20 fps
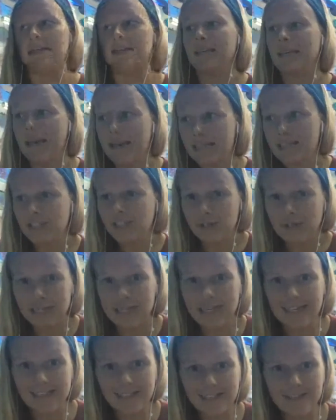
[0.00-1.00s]
The answer
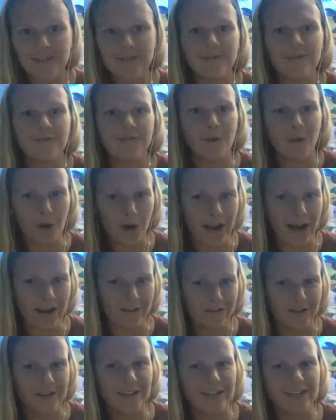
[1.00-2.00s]
is
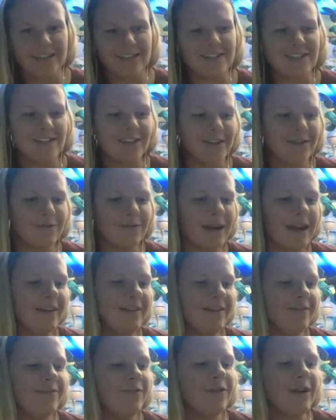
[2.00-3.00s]
forever. So you can
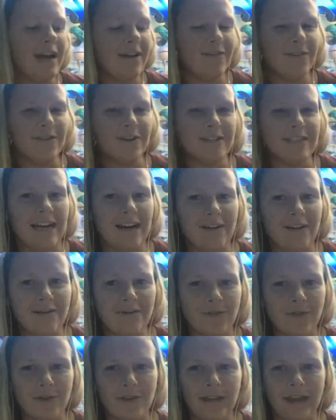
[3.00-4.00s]
write forever down
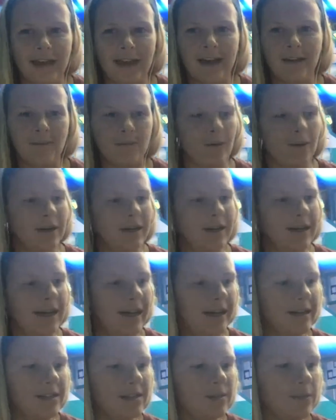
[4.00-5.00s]
for that one
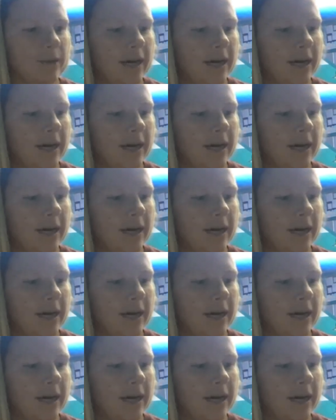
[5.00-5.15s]
as